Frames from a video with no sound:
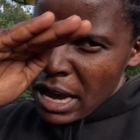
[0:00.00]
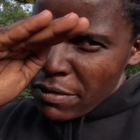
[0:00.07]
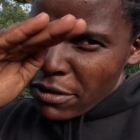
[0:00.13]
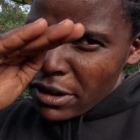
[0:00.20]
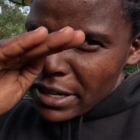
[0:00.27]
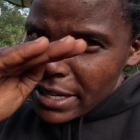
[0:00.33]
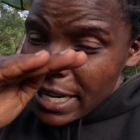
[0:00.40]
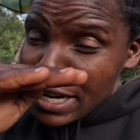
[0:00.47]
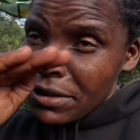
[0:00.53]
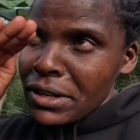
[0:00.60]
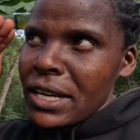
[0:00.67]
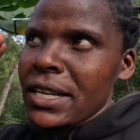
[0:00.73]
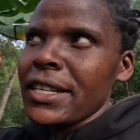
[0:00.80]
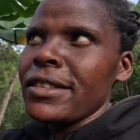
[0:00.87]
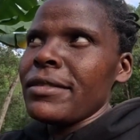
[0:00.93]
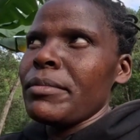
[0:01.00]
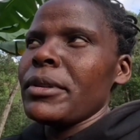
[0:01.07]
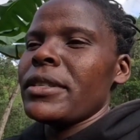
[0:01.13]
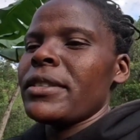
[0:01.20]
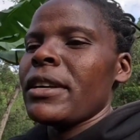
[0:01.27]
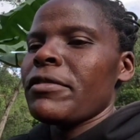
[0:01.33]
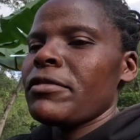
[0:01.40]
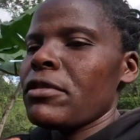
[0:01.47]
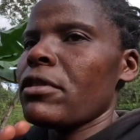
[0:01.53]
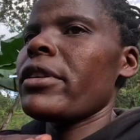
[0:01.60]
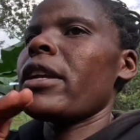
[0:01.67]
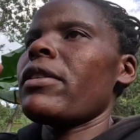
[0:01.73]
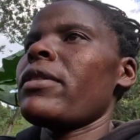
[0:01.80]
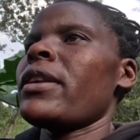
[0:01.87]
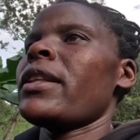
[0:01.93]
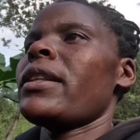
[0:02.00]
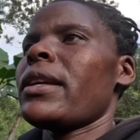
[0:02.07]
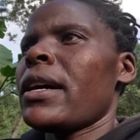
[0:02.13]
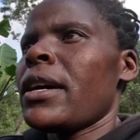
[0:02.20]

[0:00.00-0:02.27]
have gone down a little bit, have slowed down.